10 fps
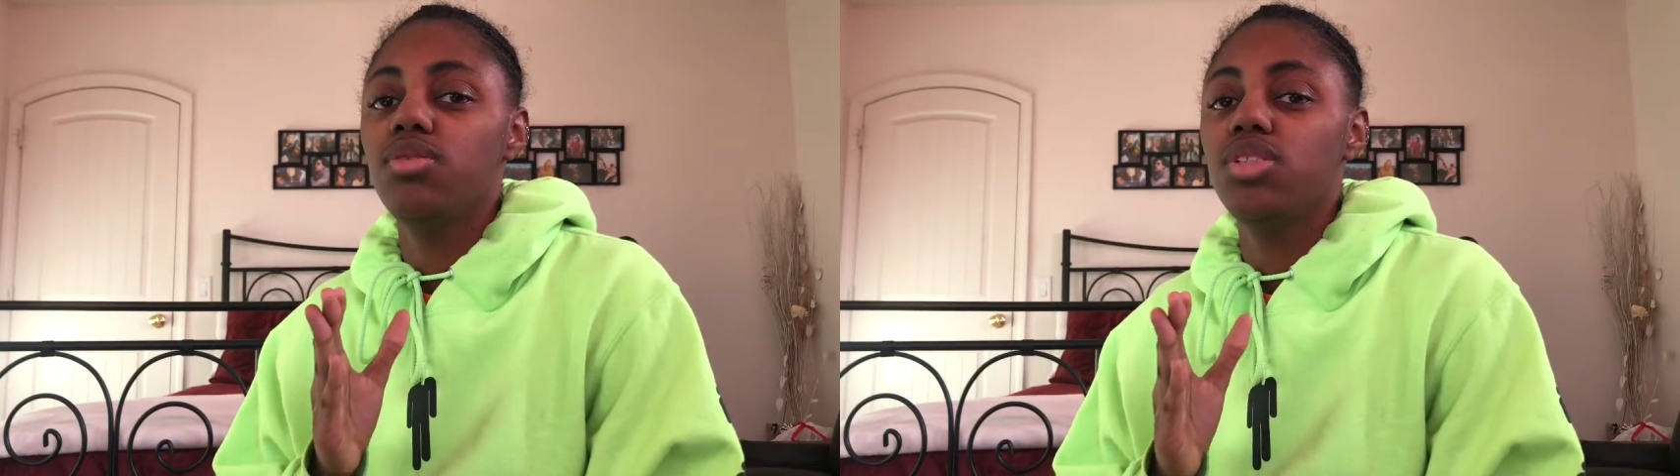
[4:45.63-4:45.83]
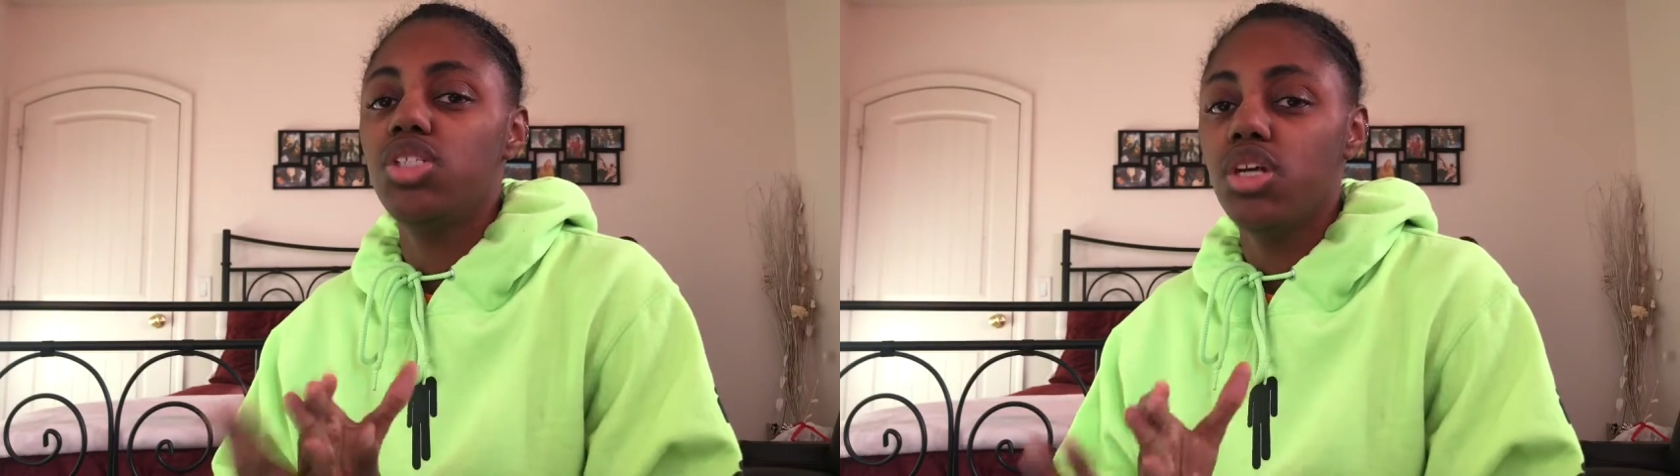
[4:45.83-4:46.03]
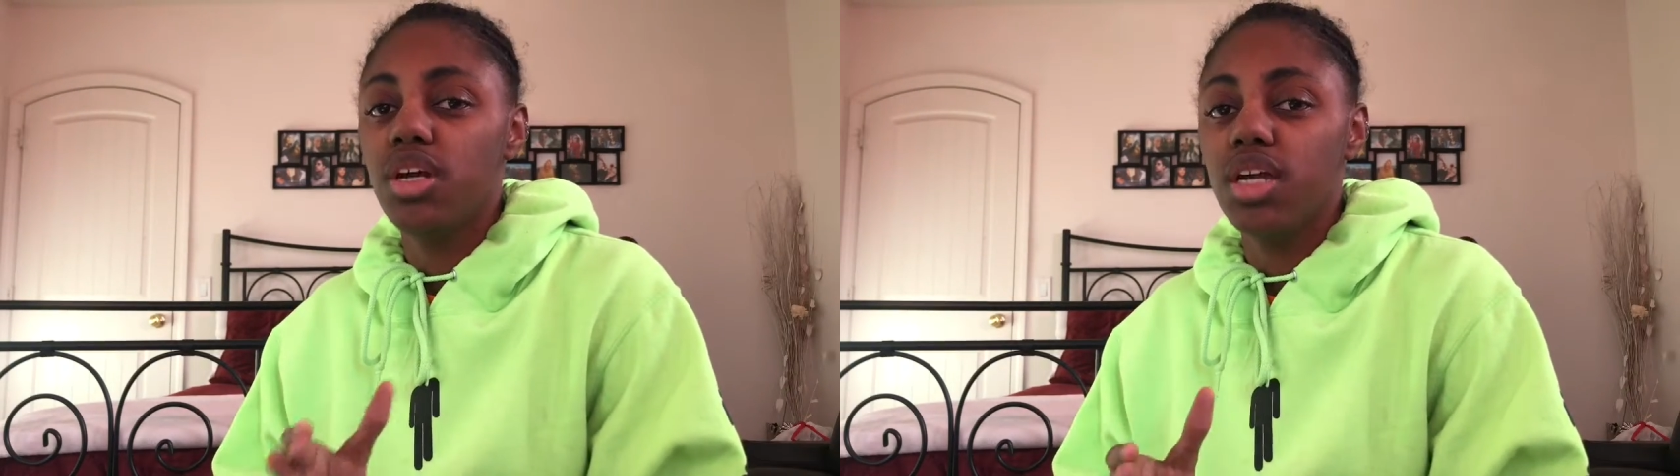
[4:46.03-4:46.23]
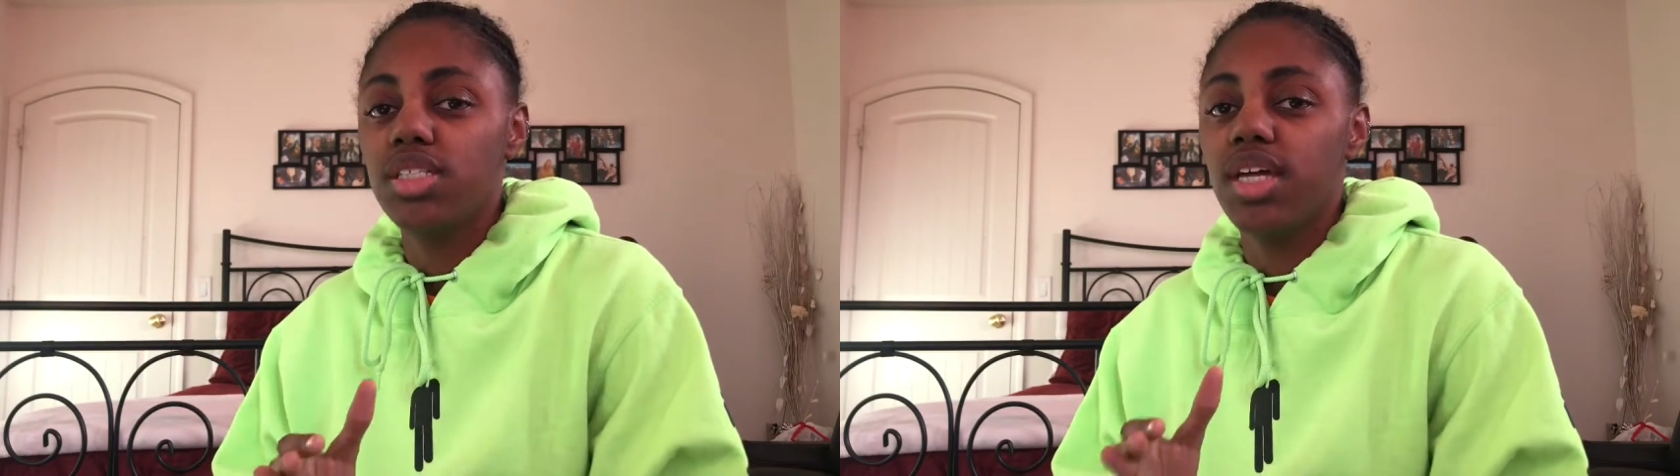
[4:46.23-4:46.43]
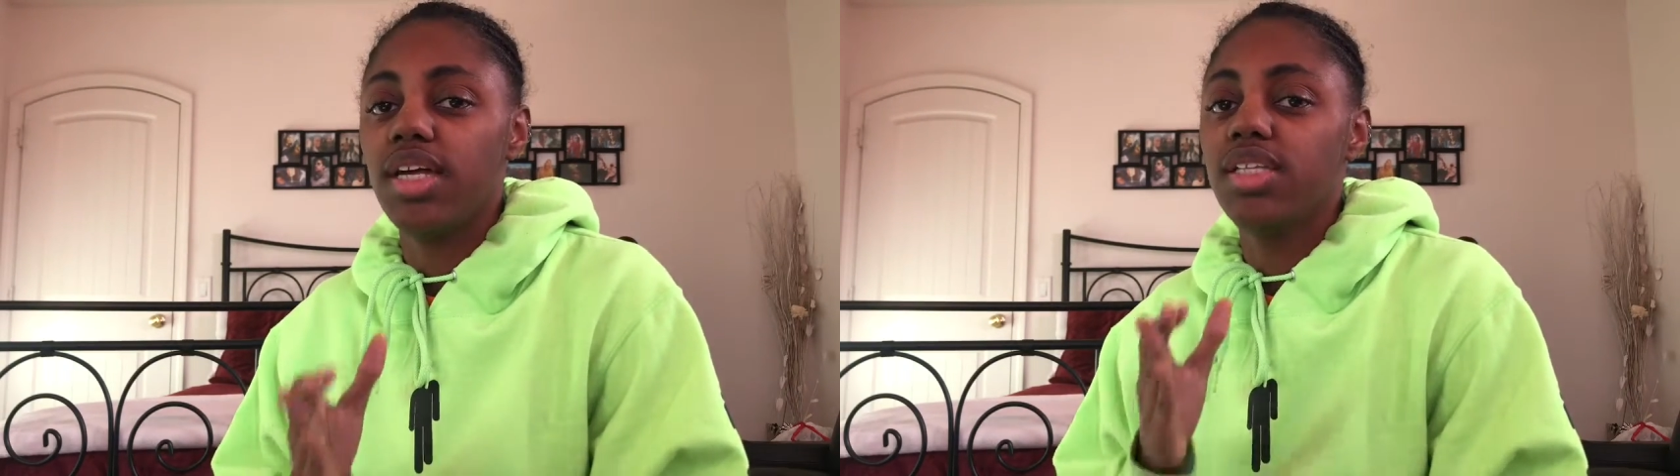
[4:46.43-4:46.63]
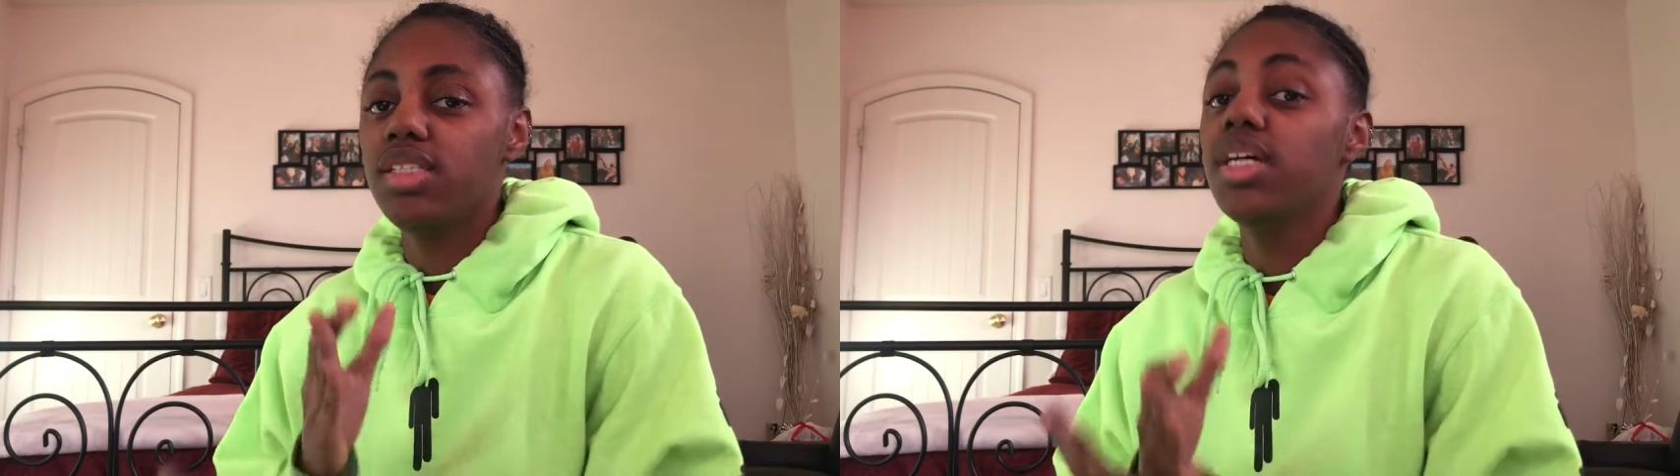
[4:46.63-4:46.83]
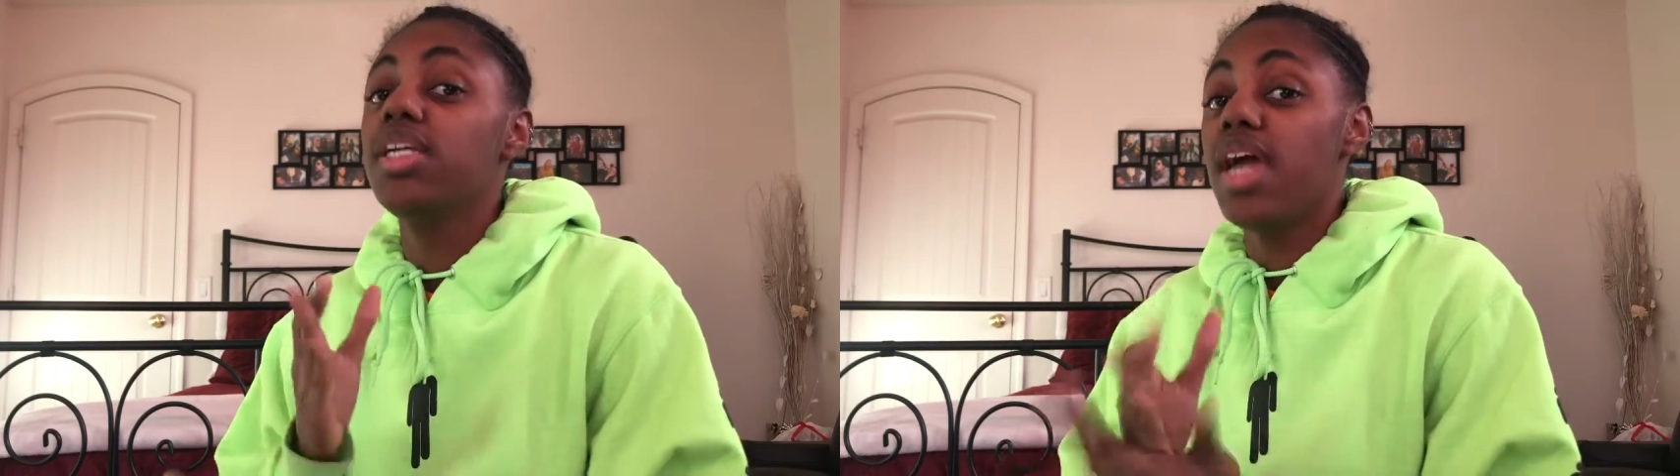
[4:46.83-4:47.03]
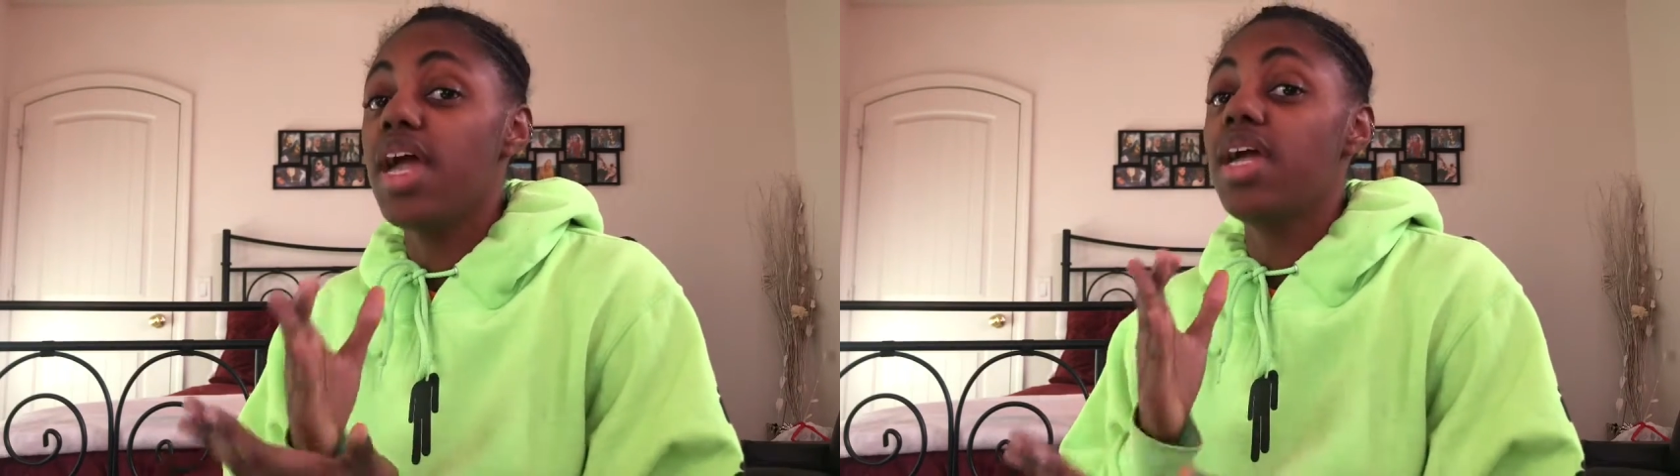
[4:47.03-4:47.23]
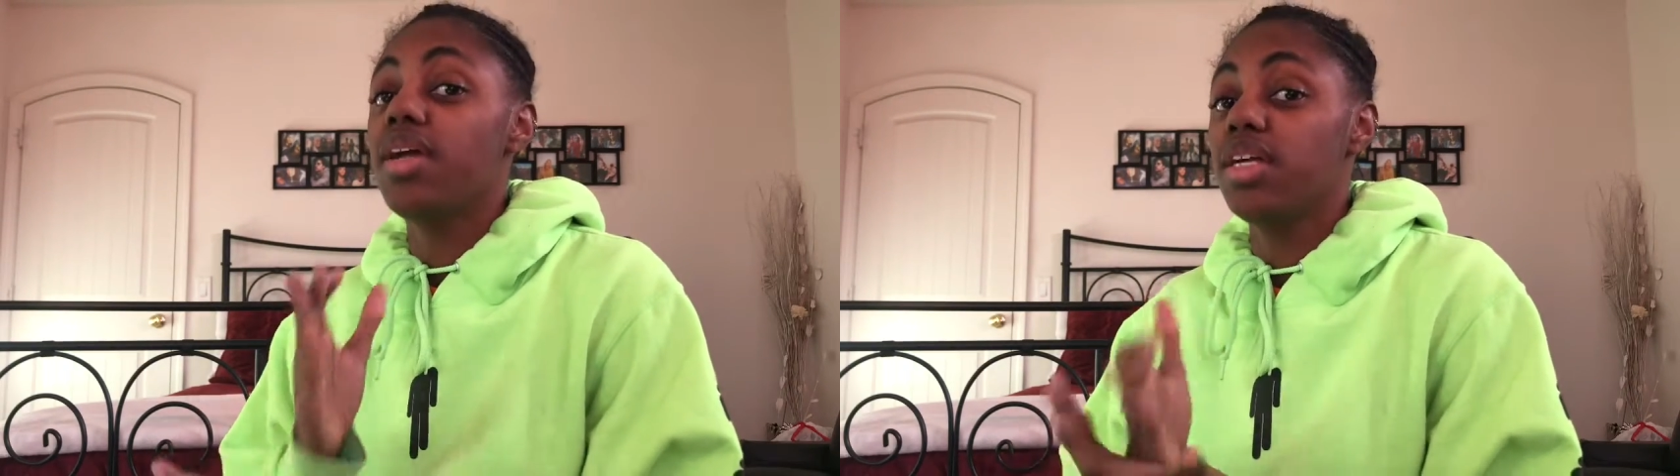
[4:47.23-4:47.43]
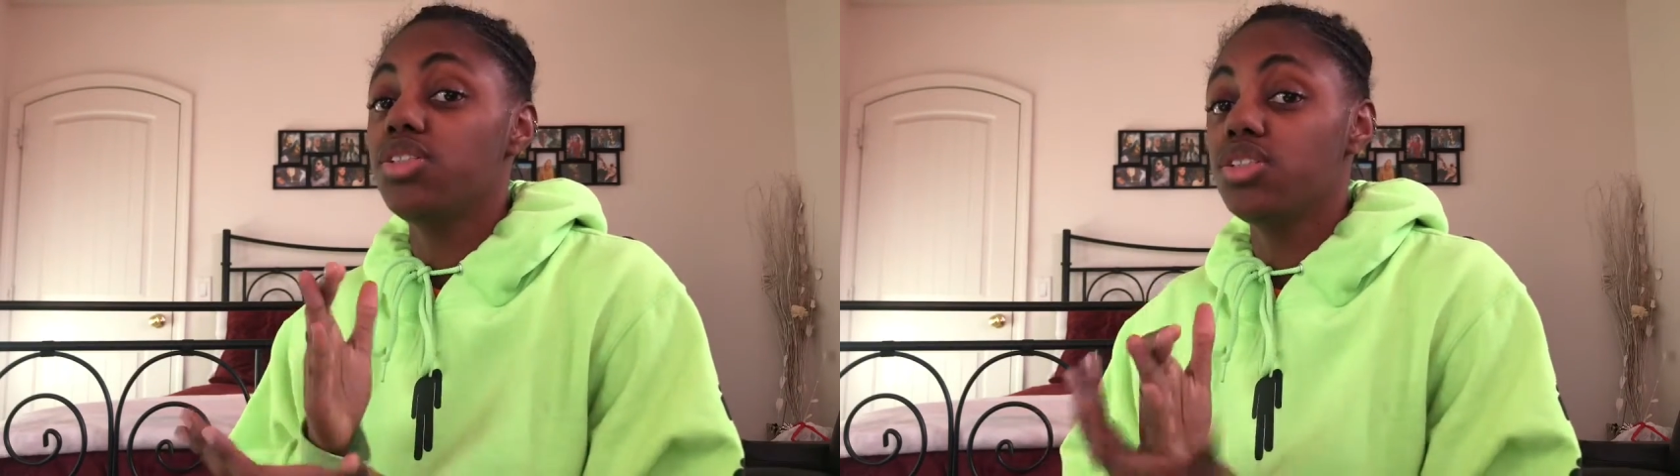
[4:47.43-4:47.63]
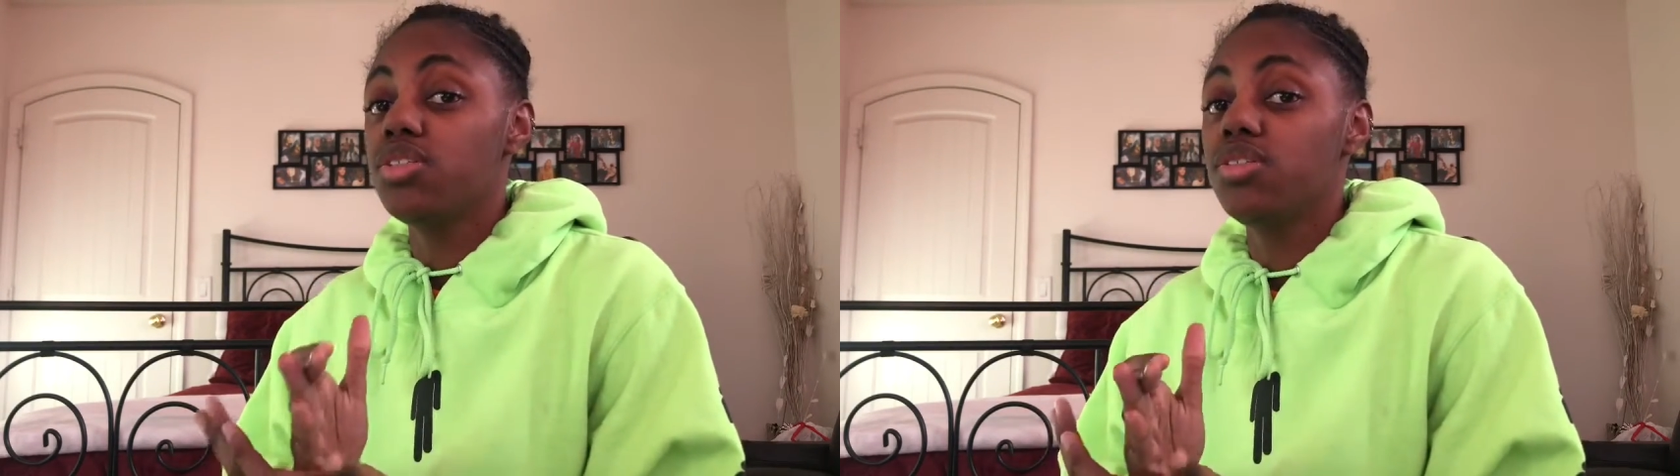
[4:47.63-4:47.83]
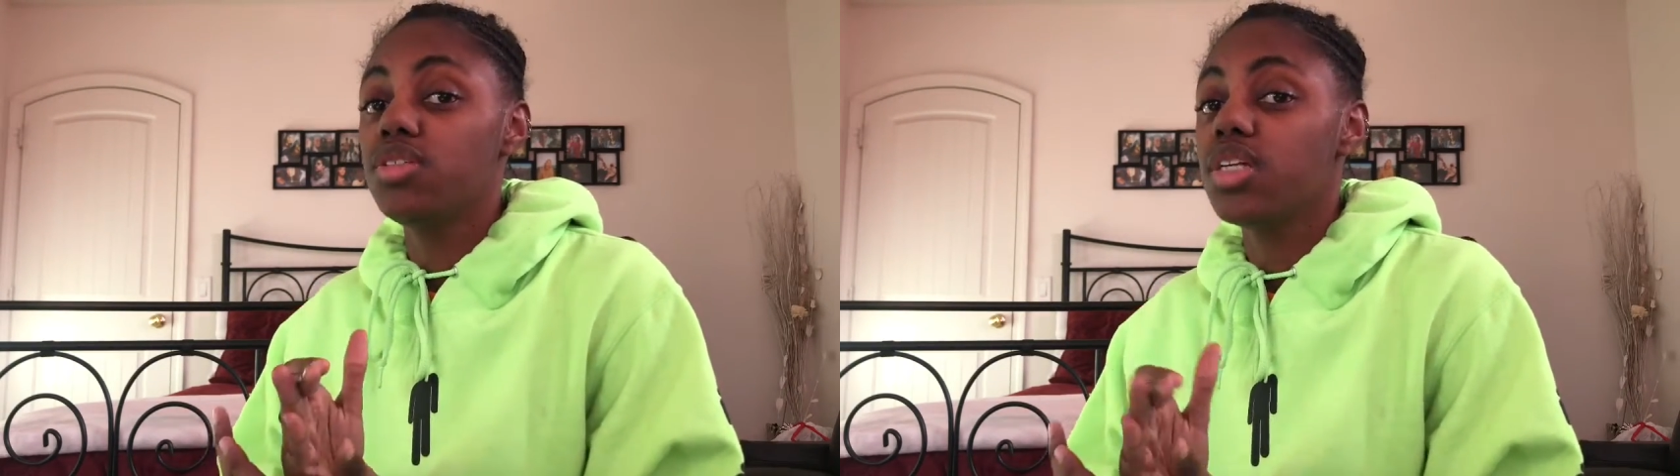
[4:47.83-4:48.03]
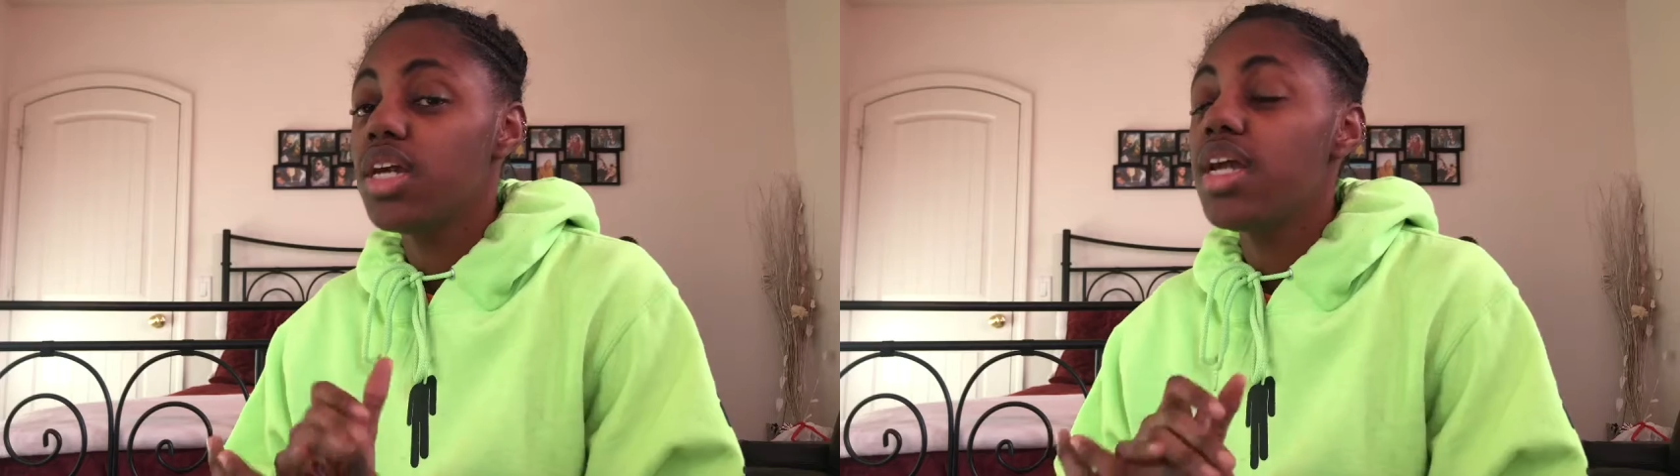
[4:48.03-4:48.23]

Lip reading: serious like today issues.